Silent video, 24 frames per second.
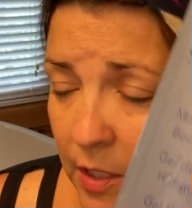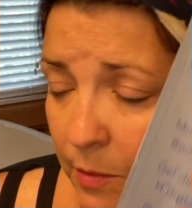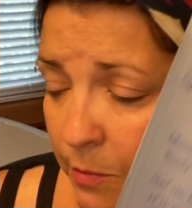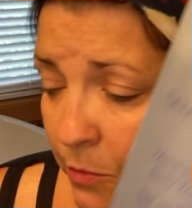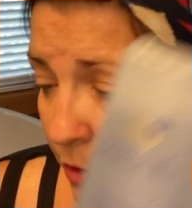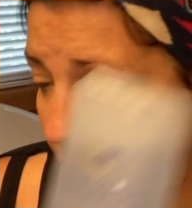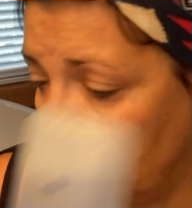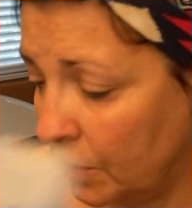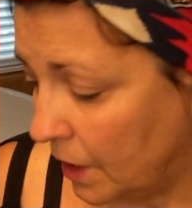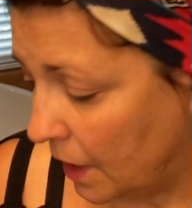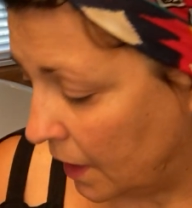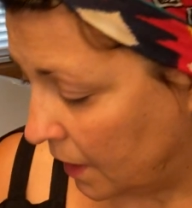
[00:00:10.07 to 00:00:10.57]

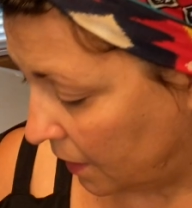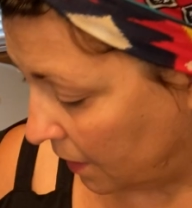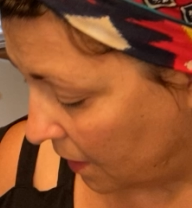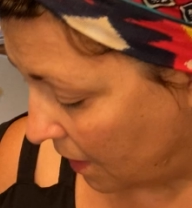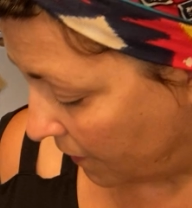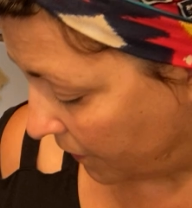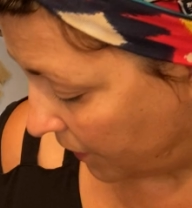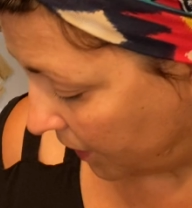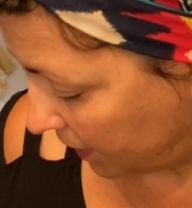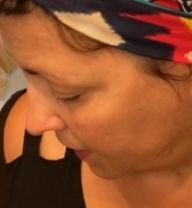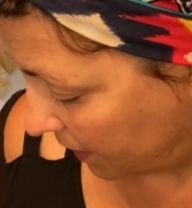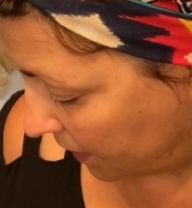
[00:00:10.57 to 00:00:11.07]
smooth. I
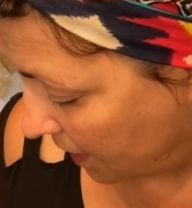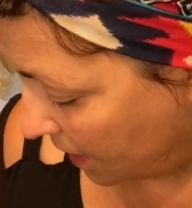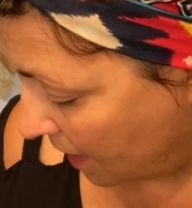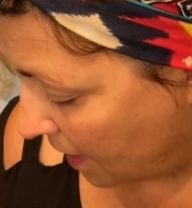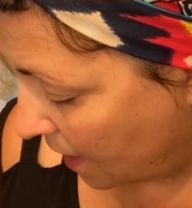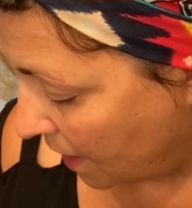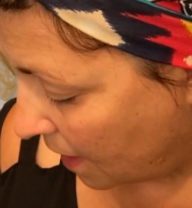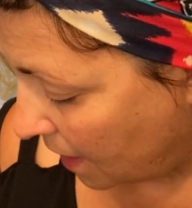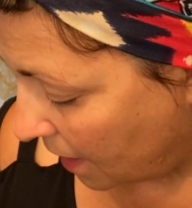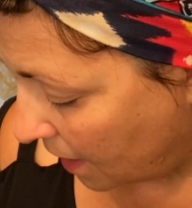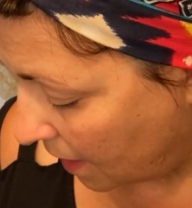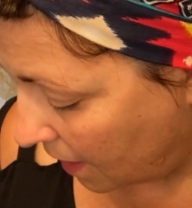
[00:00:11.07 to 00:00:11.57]
love it.
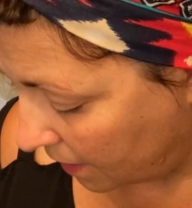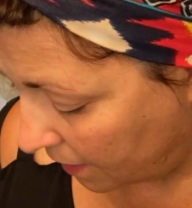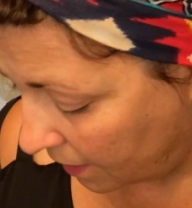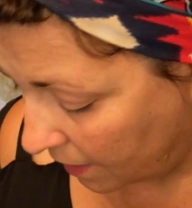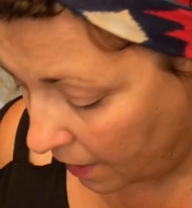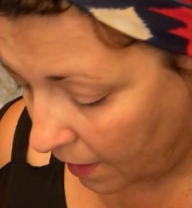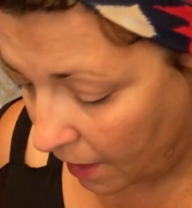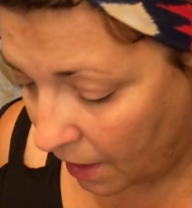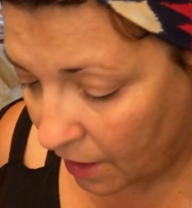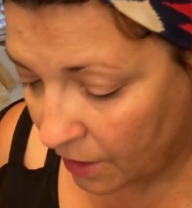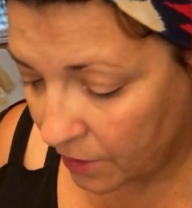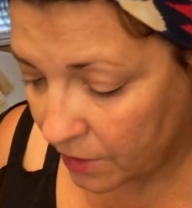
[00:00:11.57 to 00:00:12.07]
And
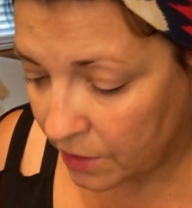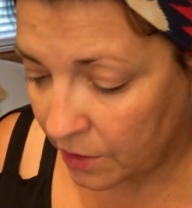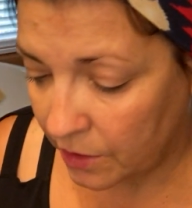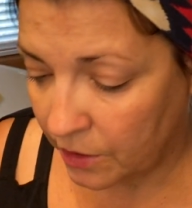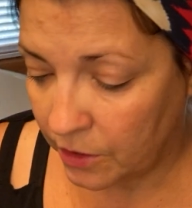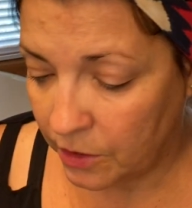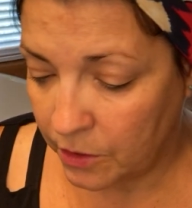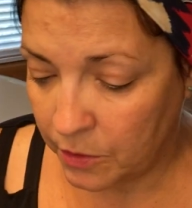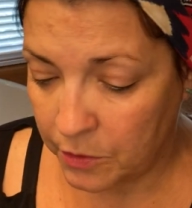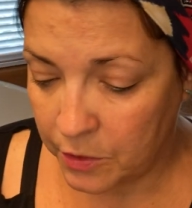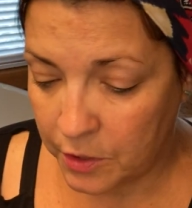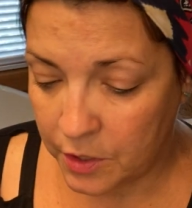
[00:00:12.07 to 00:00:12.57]
then I also
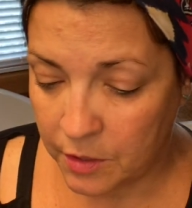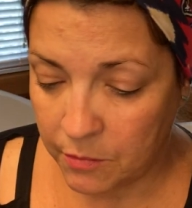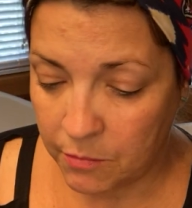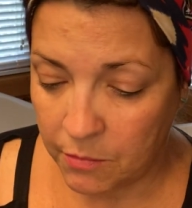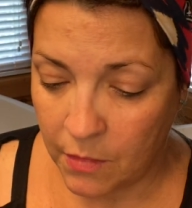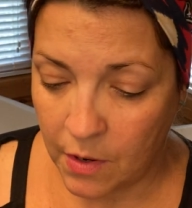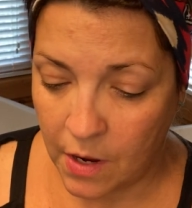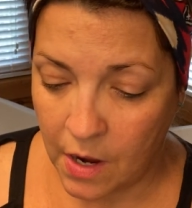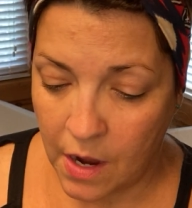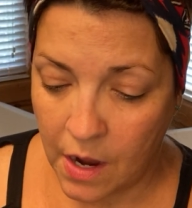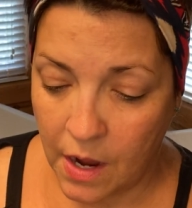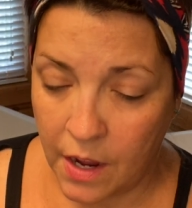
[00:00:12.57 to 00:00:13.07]
used
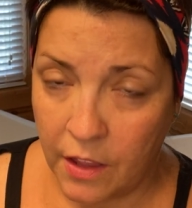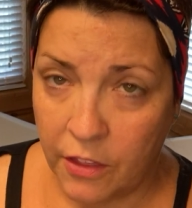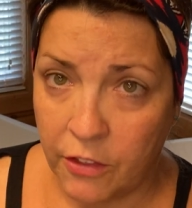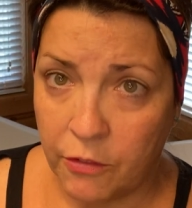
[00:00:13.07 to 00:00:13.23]
my